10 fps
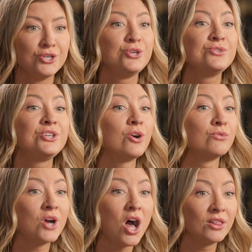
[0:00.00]
Choose your
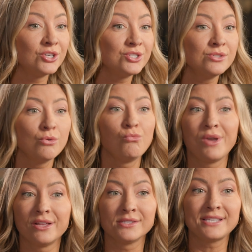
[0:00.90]
own colors,
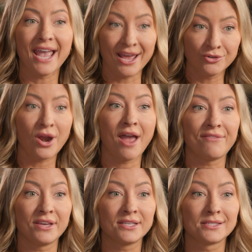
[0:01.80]
wheels, and
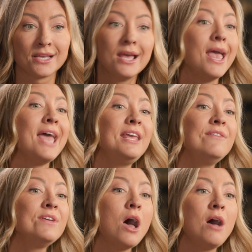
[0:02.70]
graphics, and
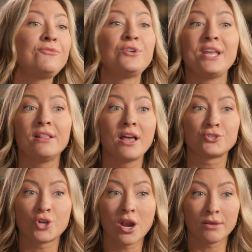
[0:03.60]
even opt for
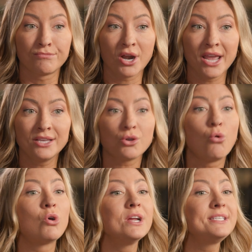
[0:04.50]
electronic brakes
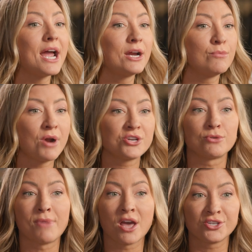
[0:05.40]
or a tire
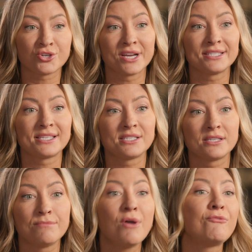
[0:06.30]
pressure monitoring
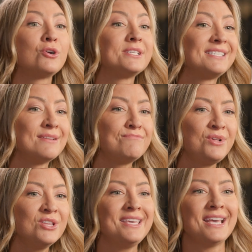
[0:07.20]
system for a
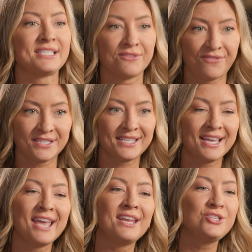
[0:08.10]
simple yet
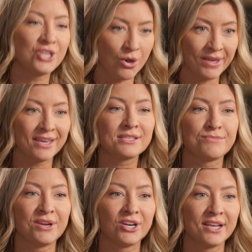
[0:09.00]
sophisticated towing
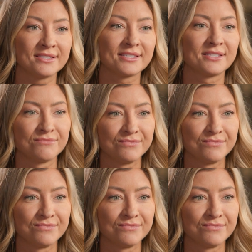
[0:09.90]
experience.